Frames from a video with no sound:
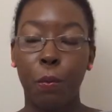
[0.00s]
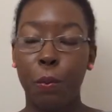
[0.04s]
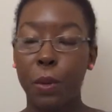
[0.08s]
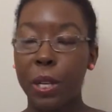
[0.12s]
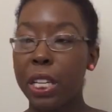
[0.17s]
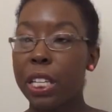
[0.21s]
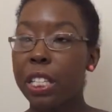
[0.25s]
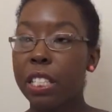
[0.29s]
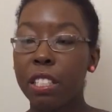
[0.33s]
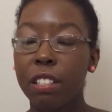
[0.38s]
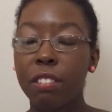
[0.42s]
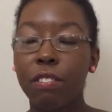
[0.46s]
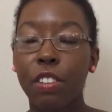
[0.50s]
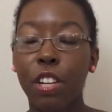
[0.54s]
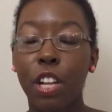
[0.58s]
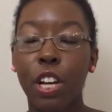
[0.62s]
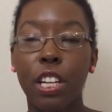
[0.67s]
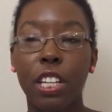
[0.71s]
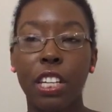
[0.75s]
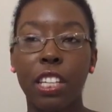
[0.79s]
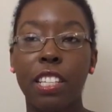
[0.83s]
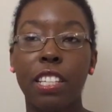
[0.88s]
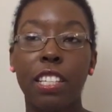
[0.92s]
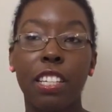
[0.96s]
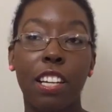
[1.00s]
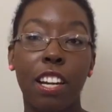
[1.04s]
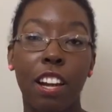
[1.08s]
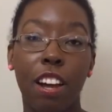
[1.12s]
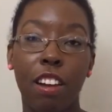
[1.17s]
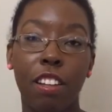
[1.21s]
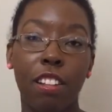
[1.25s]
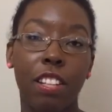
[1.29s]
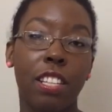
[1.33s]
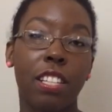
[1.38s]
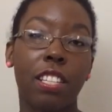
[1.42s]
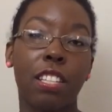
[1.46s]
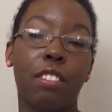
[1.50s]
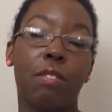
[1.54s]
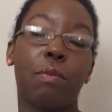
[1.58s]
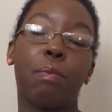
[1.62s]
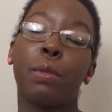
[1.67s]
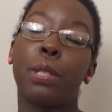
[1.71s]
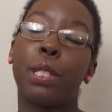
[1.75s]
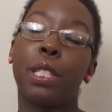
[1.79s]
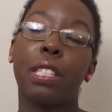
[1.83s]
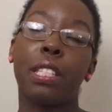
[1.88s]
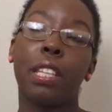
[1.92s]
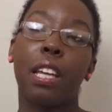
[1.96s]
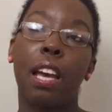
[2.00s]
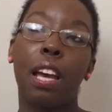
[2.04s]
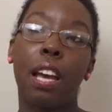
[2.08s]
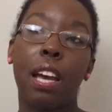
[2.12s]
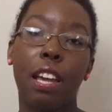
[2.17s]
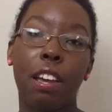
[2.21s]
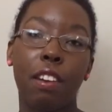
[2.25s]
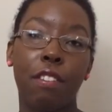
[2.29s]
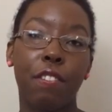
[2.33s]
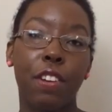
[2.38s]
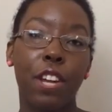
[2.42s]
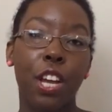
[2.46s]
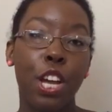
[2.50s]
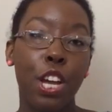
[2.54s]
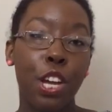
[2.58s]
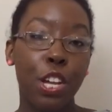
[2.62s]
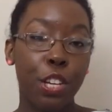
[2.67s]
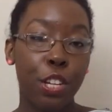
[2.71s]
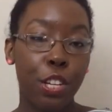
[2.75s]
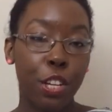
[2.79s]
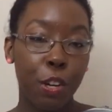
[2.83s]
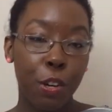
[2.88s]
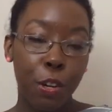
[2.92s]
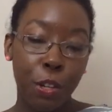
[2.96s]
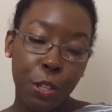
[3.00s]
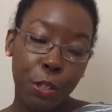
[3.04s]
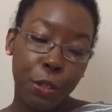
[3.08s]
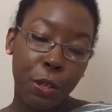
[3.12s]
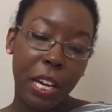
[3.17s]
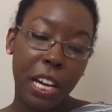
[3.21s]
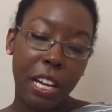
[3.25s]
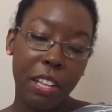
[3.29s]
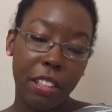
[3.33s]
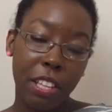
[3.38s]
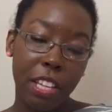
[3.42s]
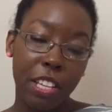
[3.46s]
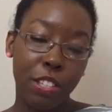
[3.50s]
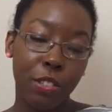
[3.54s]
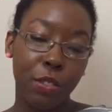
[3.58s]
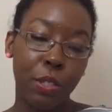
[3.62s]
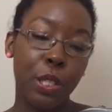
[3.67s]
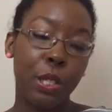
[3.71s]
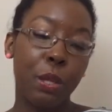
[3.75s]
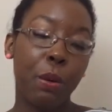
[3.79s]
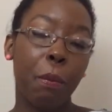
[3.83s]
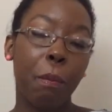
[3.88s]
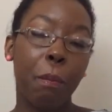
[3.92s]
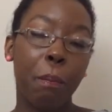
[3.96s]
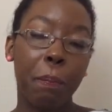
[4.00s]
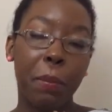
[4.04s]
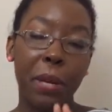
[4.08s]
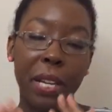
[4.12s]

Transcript: weekly vlogging and all that stuff, because I have no clue how they do it.